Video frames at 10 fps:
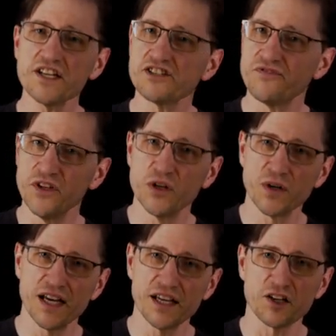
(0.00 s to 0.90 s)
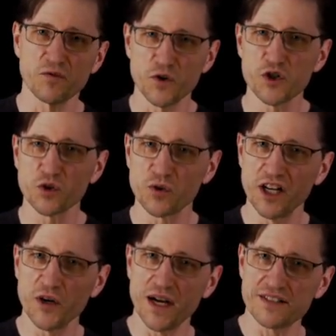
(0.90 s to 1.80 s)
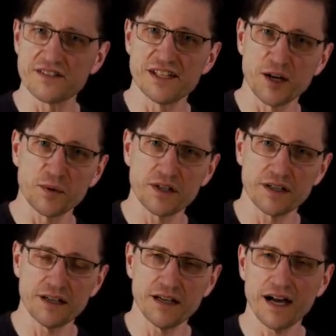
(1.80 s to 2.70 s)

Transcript: is vRAN, or Virtual Radio Access Network?